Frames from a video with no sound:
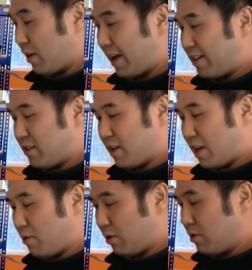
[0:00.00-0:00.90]
and
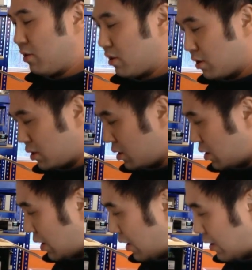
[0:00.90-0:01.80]
Italian
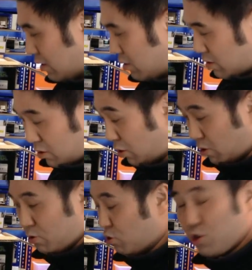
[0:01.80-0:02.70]
and
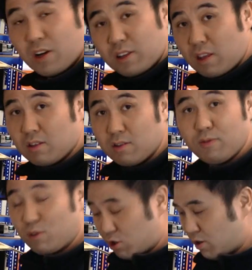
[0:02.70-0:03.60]
also Chinese if
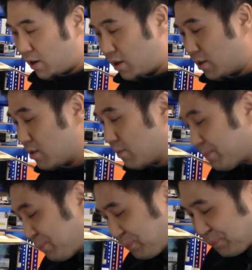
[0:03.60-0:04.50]
you read Chinese.
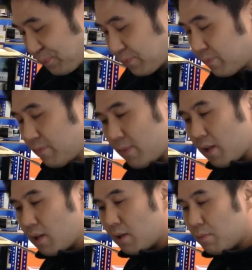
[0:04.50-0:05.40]

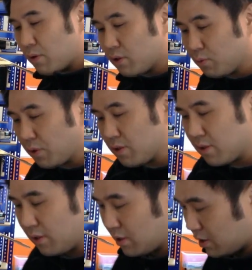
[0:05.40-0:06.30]
Put it to one
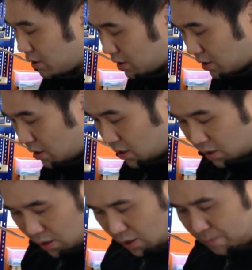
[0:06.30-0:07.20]
side.
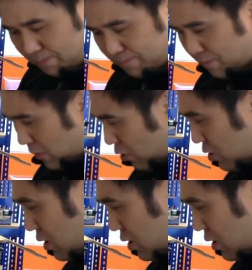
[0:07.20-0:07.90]
Also